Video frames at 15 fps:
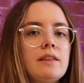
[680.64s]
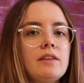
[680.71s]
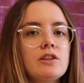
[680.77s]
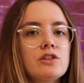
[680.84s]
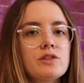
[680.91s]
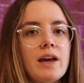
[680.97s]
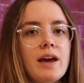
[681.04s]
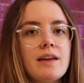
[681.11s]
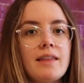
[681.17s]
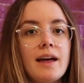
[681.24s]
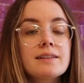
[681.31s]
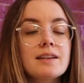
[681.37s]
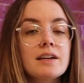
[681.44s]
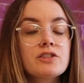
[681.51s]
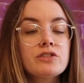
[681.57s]
in the UK,
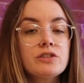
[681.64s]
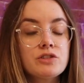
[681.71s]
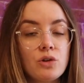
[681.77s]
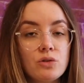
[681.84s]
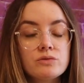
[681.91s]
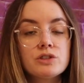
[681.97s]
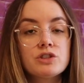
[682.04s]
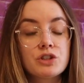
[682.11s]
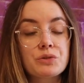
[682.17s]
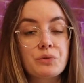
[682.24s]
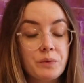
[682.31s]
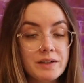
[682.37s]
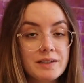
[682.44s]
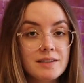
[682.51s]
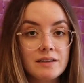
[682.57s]
that's actually only just
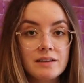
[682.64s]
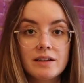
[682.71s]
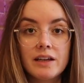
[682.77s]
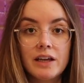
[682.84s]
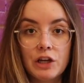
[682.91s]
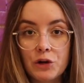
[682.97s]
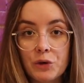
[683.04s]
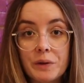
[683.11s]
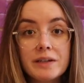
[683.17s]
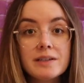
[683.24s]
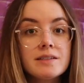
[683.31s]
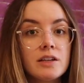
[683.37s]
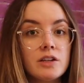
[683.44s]
recently increased.